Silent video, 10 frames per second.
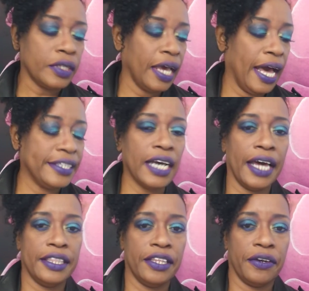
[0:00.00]

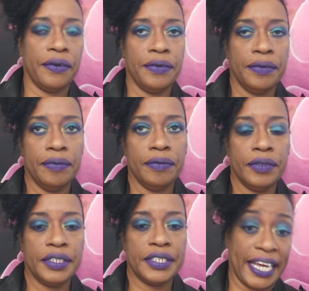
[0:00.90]
I learned
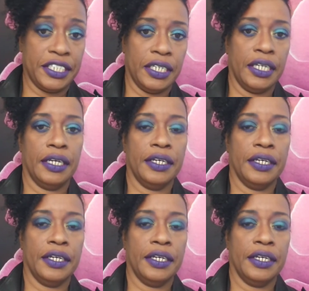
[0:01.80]
sketching,